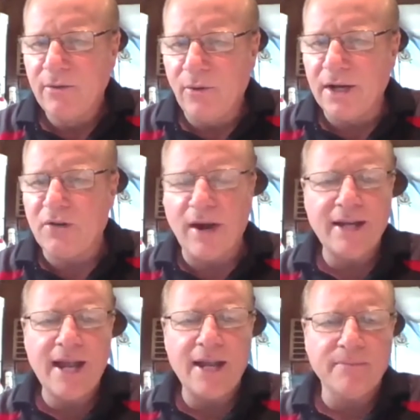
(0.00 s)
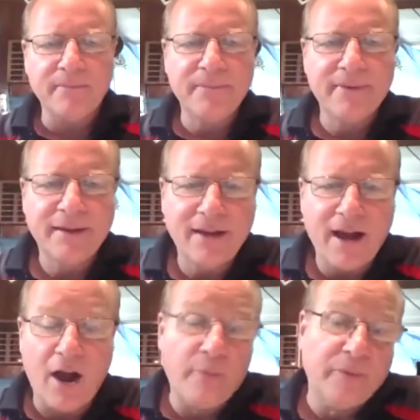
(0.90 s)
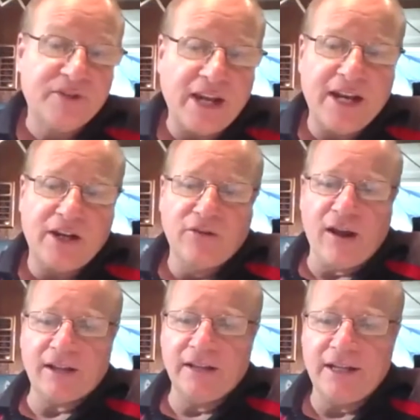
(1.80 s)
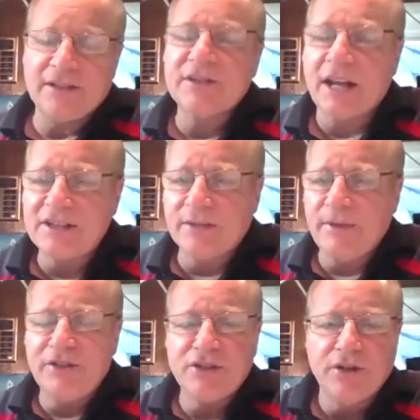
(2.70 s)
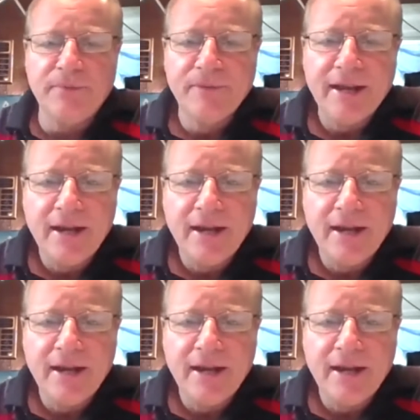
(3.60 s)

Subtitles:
What a great name. I hope I'm saying it correctly. It's nice to meet you.